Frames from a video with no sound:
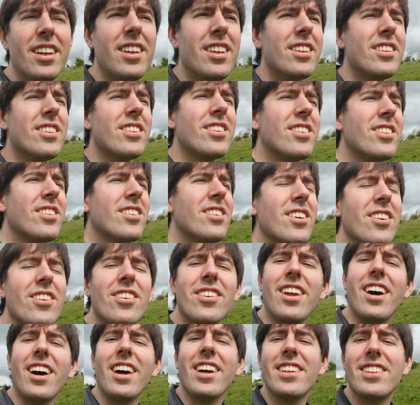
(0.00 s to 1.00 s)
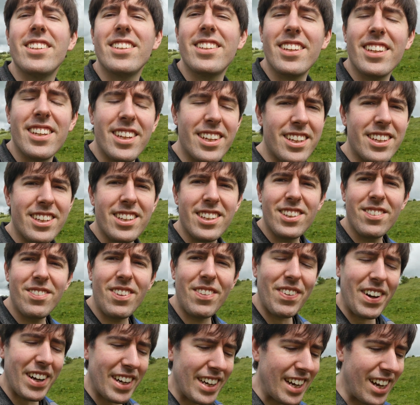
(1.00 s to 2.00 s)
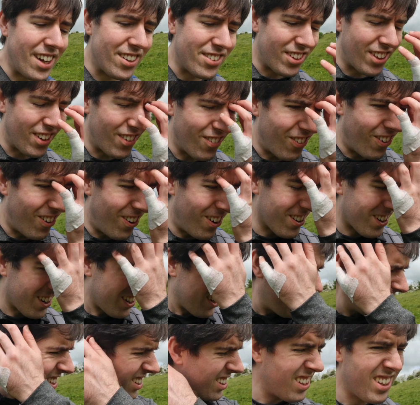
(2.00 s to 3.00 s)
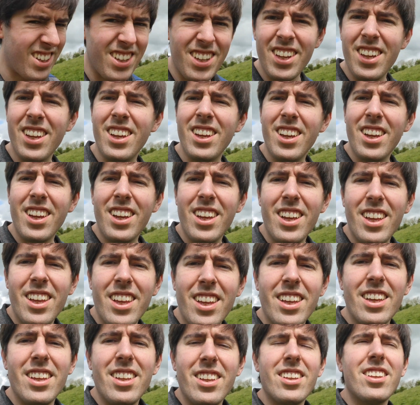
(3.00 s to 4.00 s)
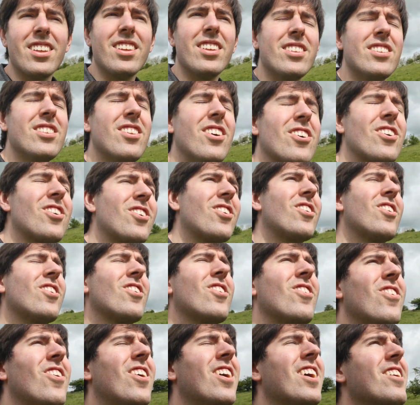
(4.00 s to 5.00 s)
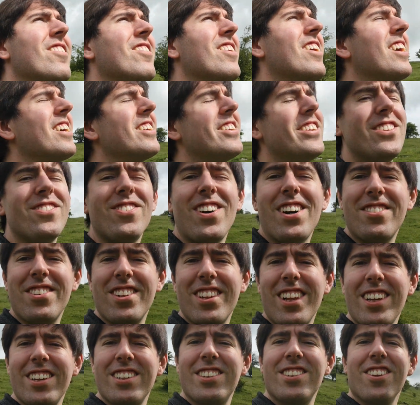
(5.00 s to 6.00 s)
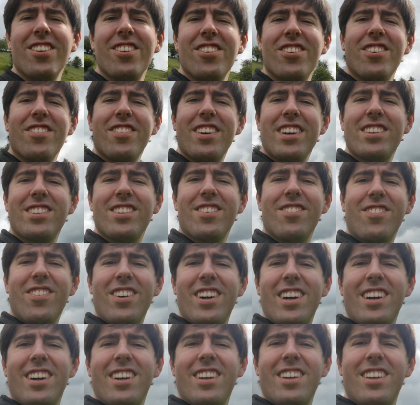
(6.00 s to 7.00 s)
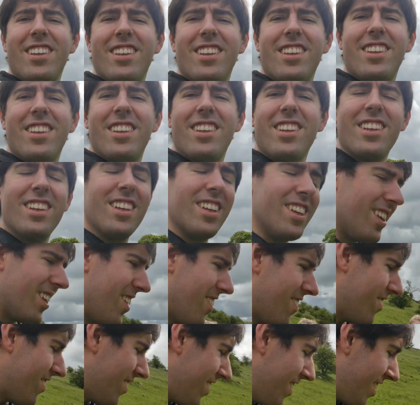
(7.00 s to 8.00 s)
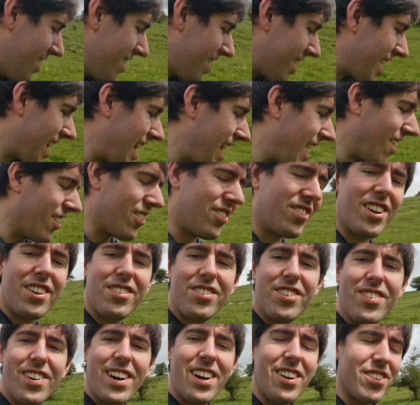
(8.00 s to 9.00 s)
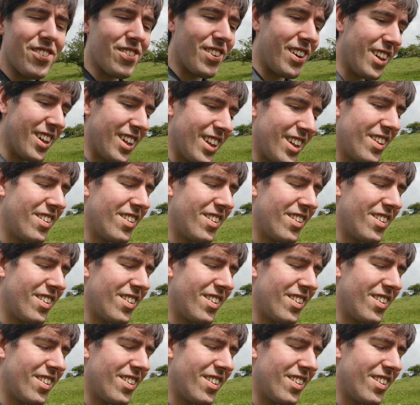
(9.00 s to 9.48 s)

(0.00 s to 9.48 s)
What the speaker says: So nice to be back out on a walk. It's not quite the nicest weather, like the sun's up there somewhere, but the clouds are everywhere as well.